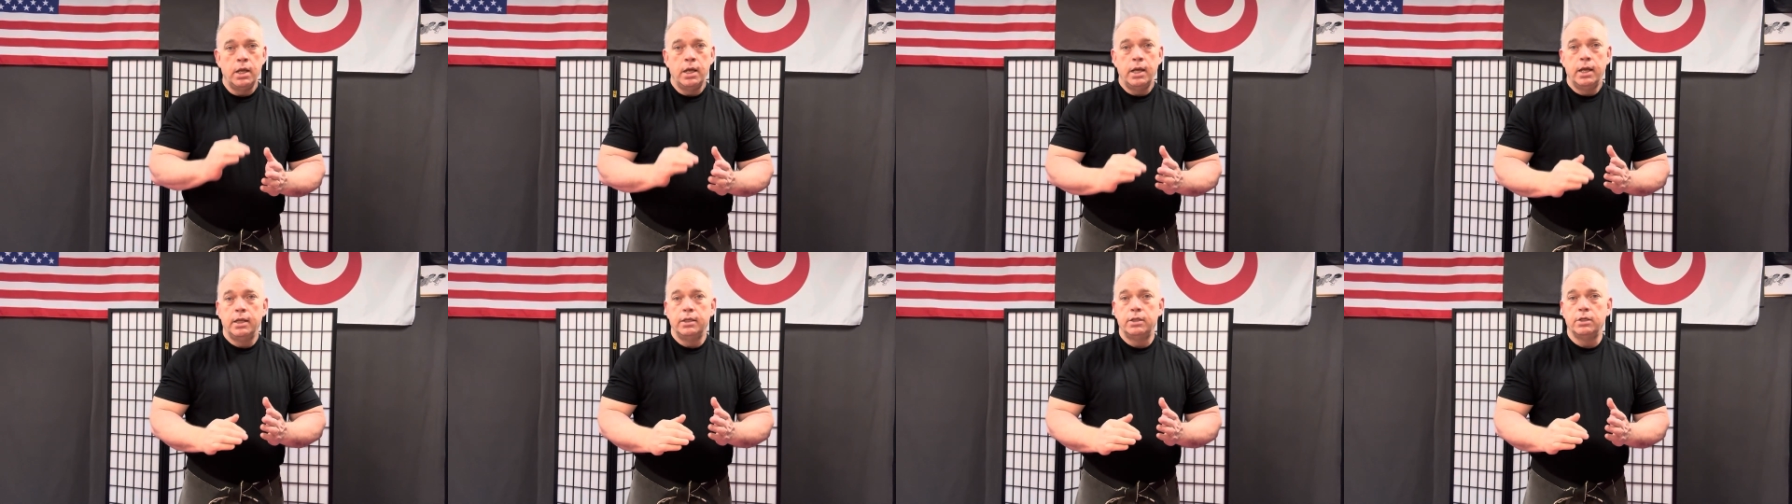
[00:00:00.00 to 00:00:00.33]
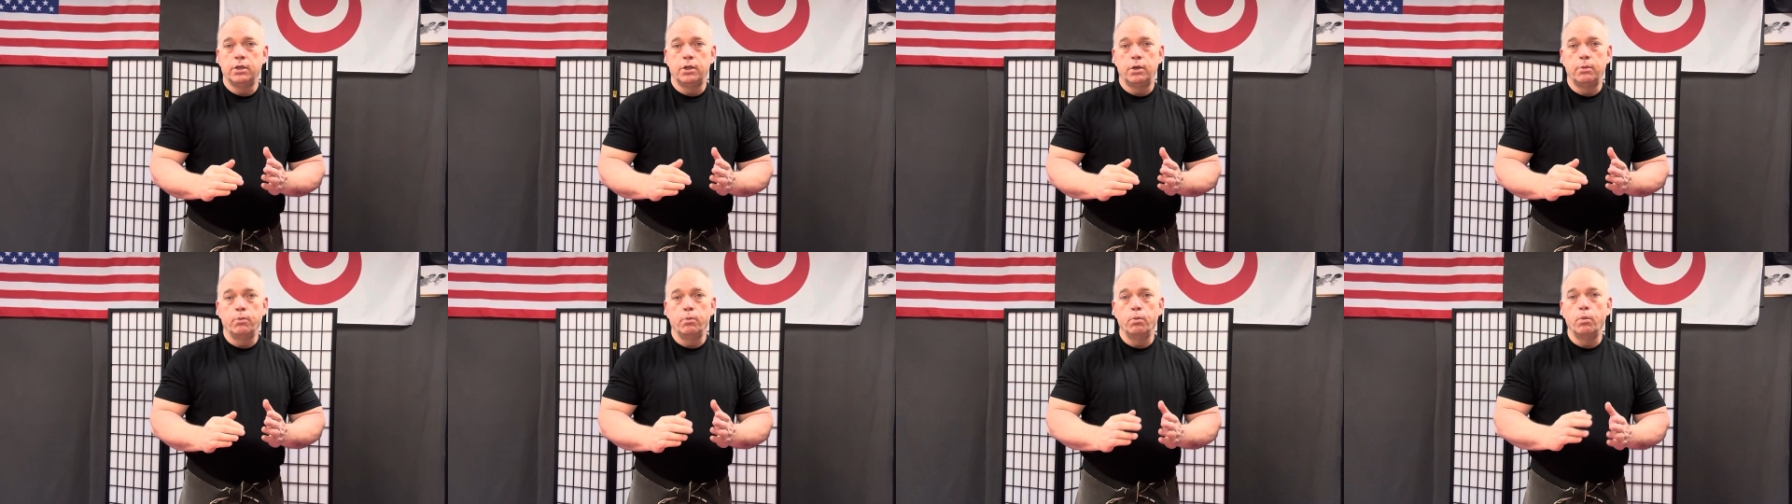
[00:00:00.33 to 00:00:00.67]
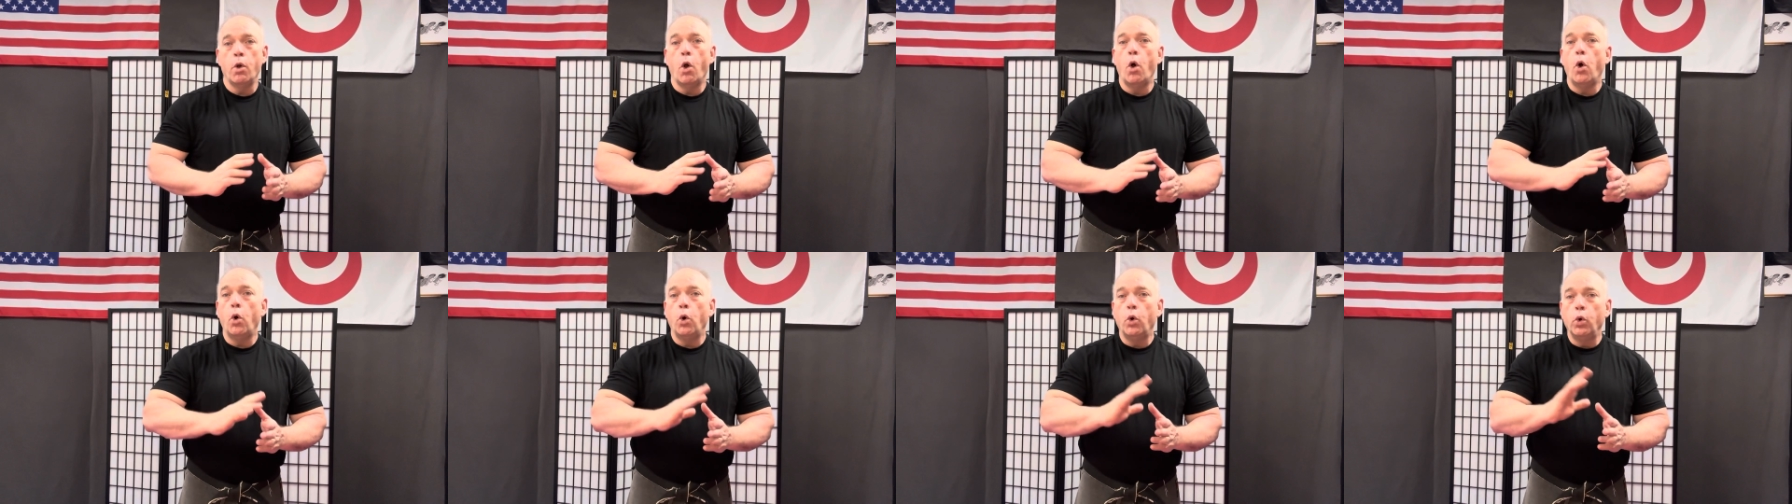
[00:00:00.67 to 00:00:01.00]
until they're
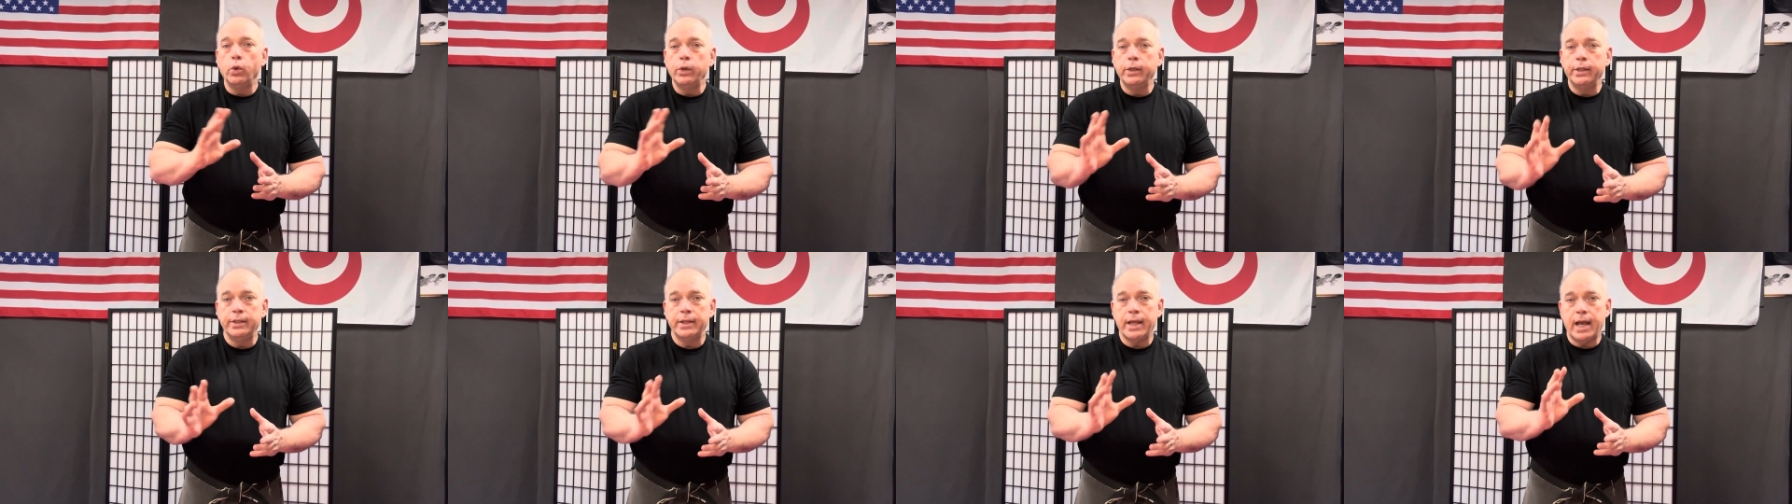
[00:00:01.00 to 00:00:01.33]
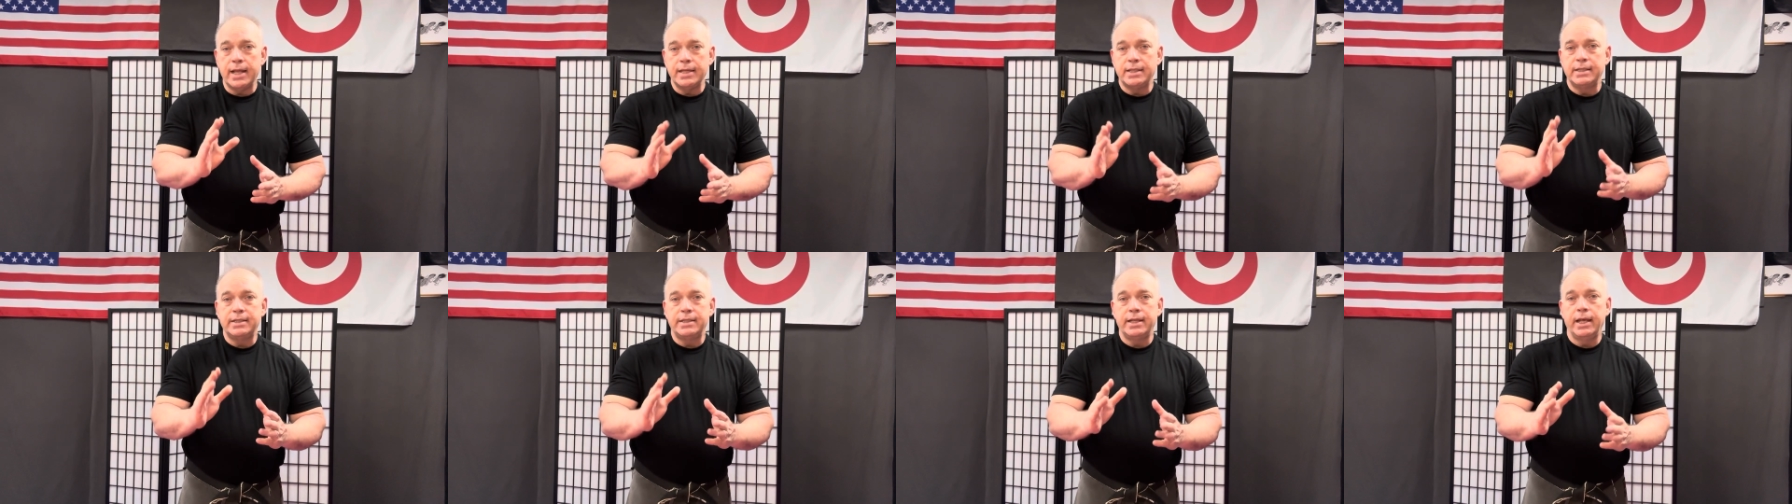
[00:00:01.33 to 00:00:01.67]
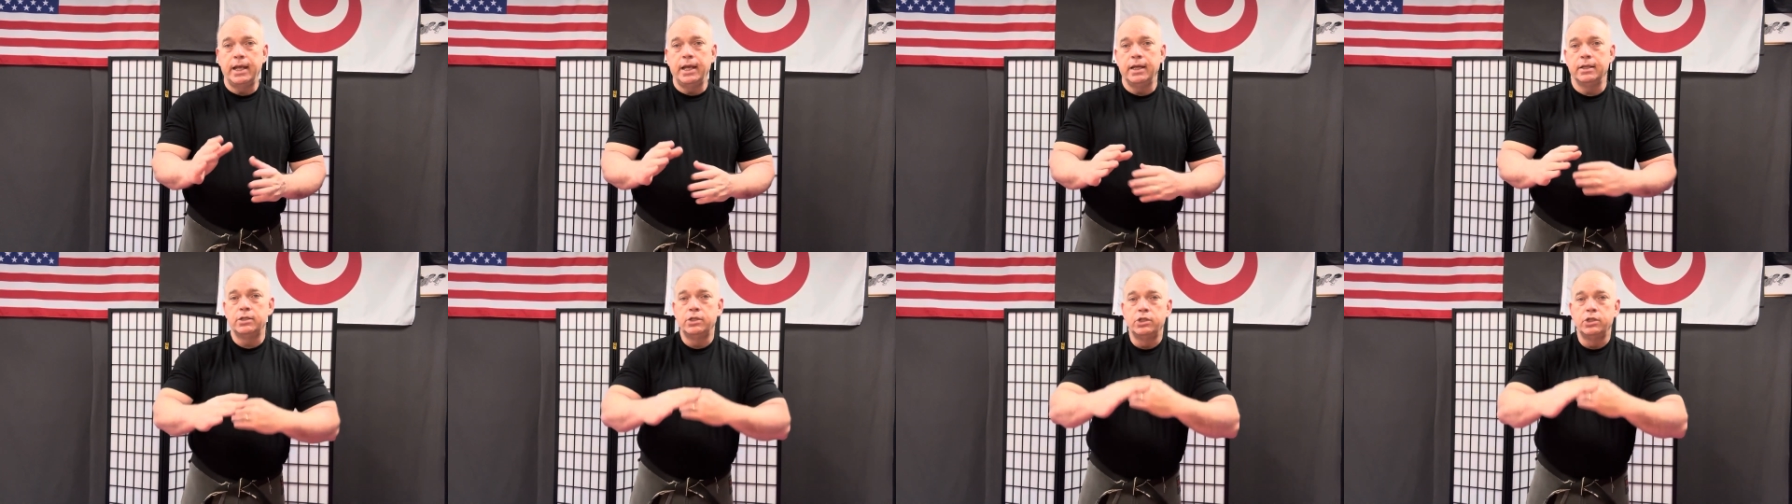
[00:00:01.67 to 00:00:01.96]
holding that stance,